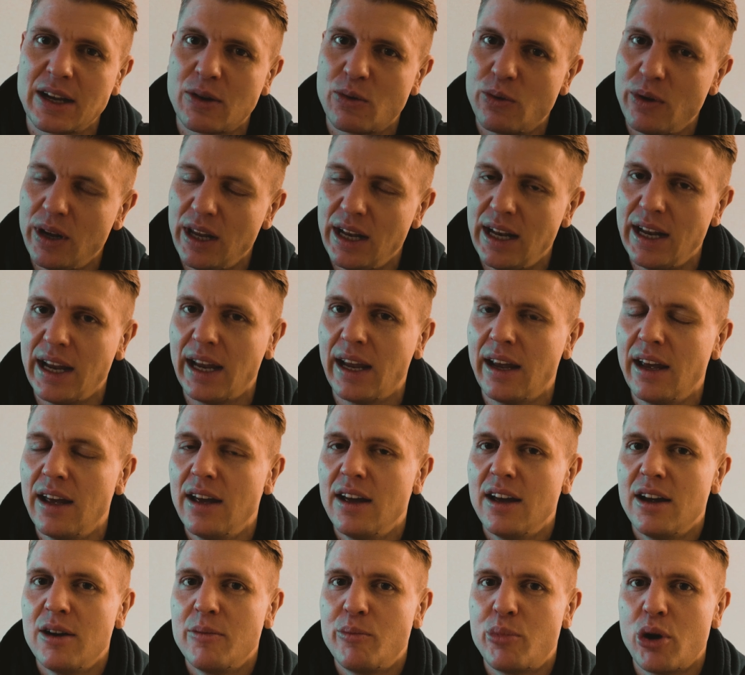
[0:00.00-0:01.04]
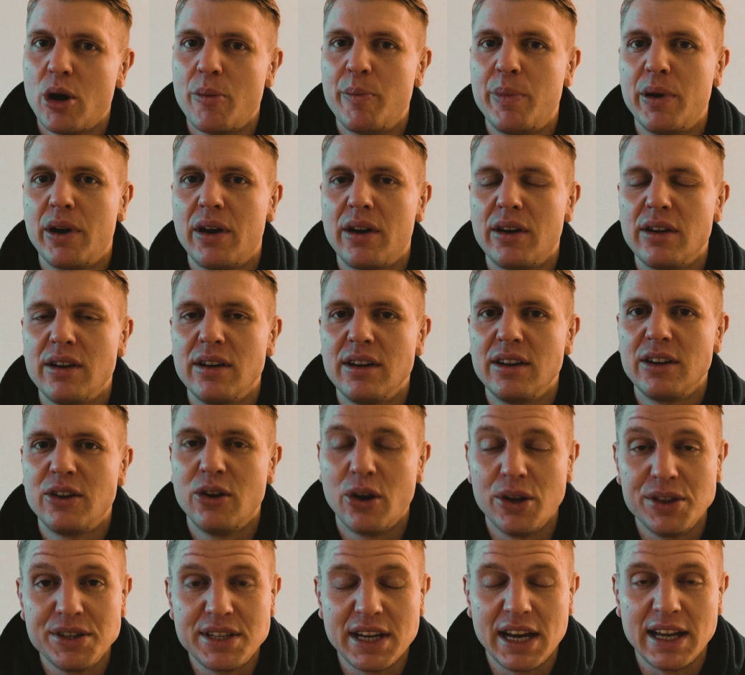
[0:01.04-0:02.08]
like really proper
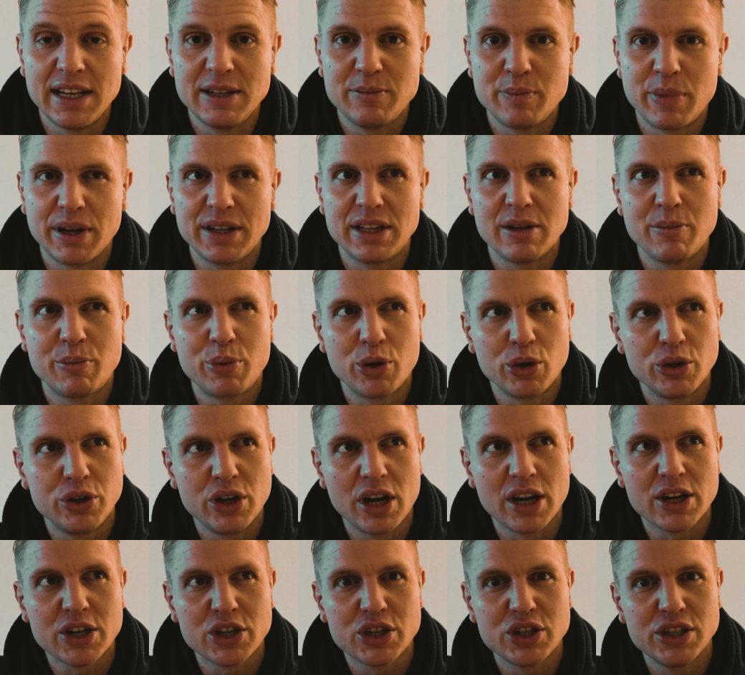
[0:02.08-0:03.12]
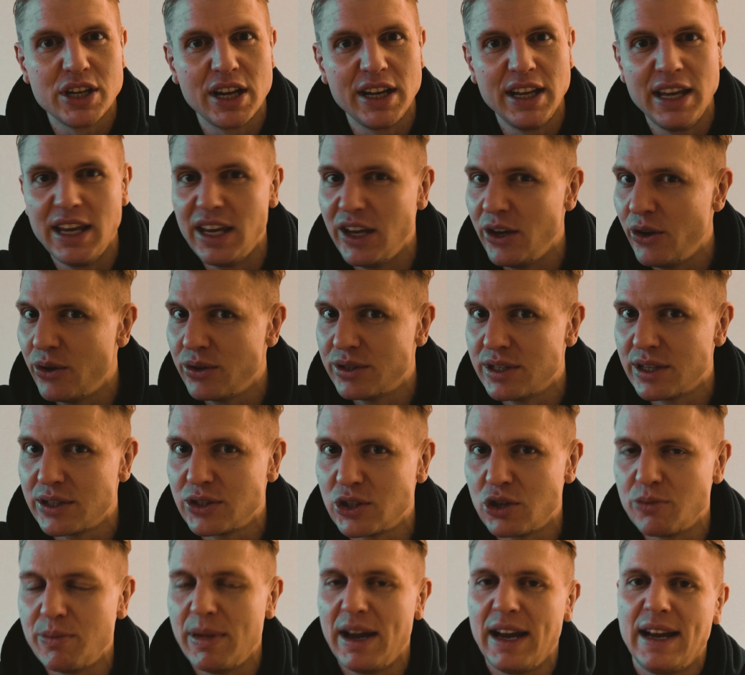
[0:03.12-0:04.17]
content, but the production that he uses
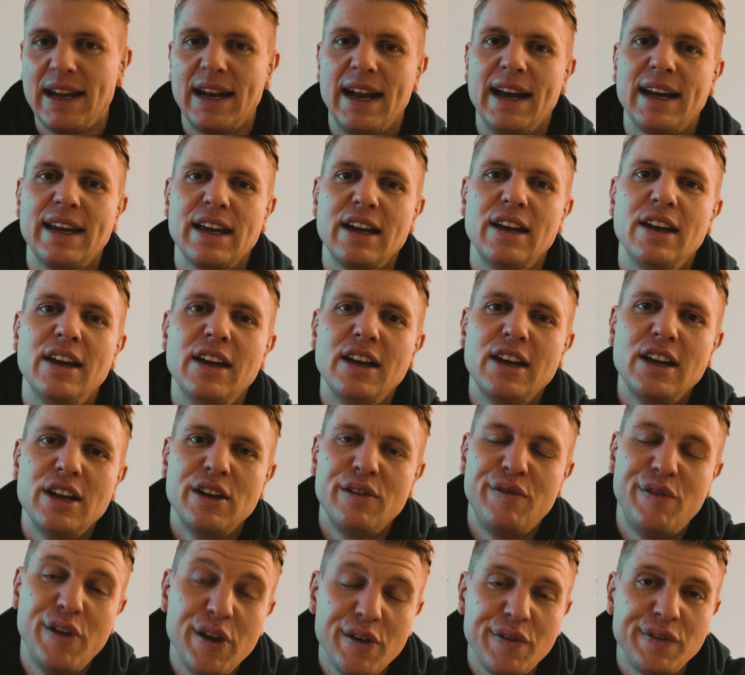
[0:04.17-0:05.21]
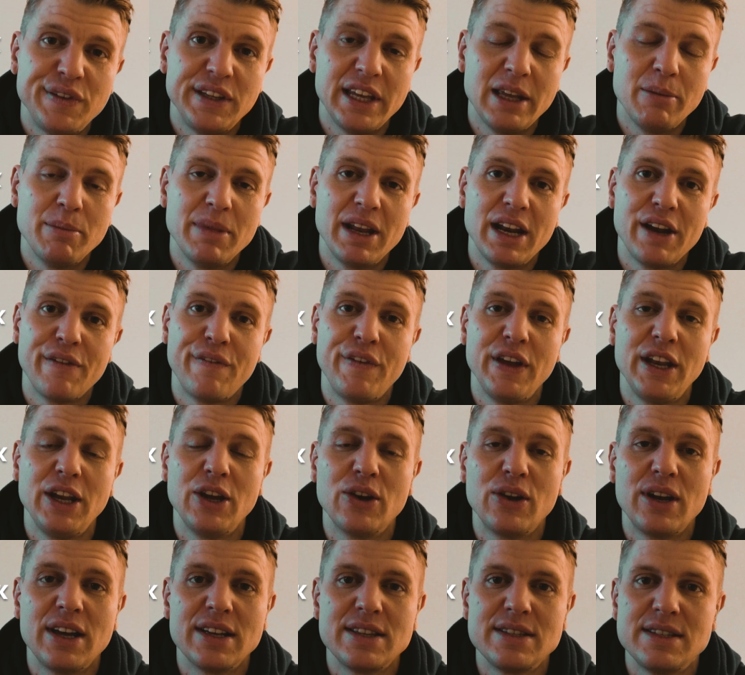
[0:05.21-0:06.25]
to make like a 15-minute
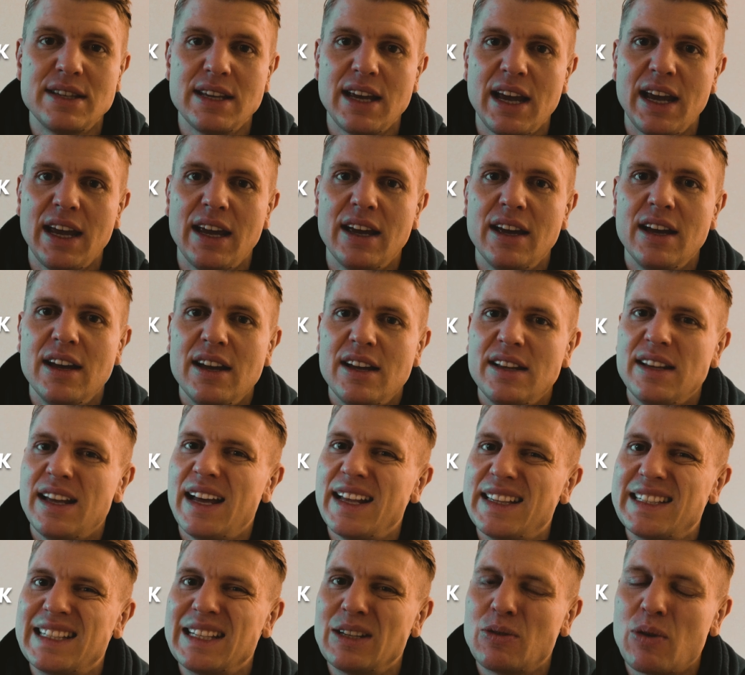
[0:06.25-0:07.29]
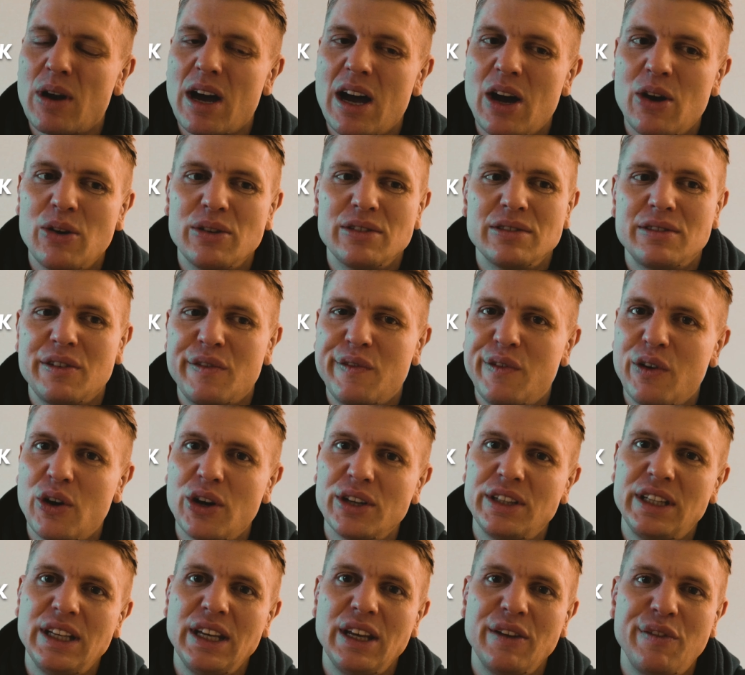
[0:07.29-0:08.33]
video, let's say, that's around
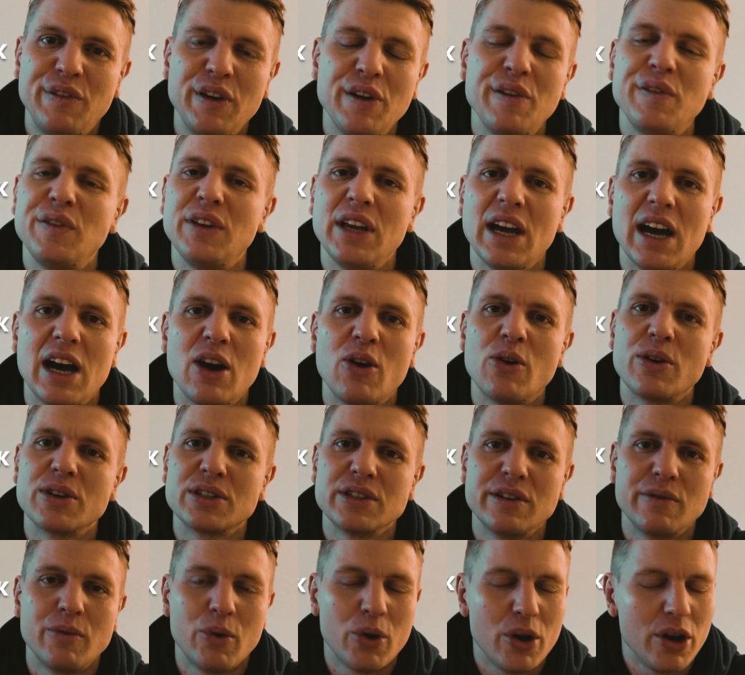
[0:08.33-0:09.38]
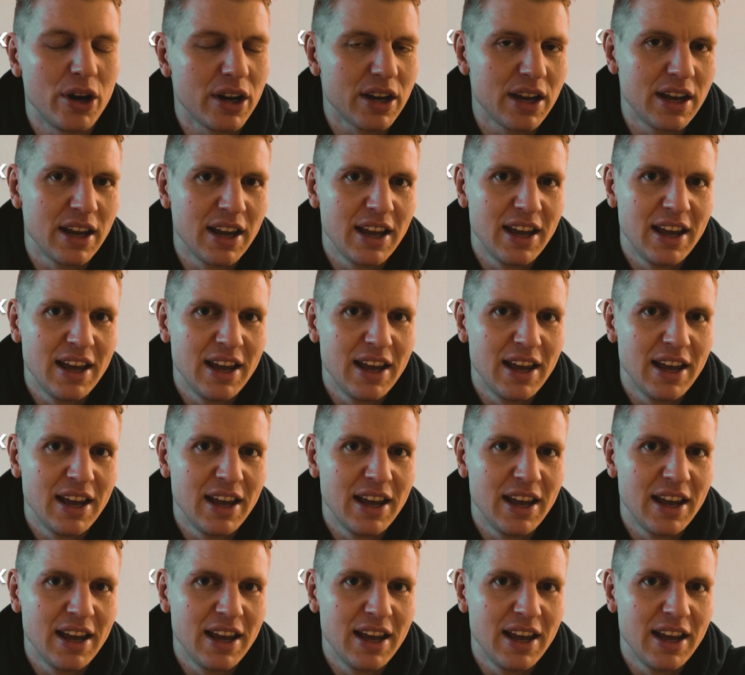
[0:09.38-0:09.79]
40-50 hours of work.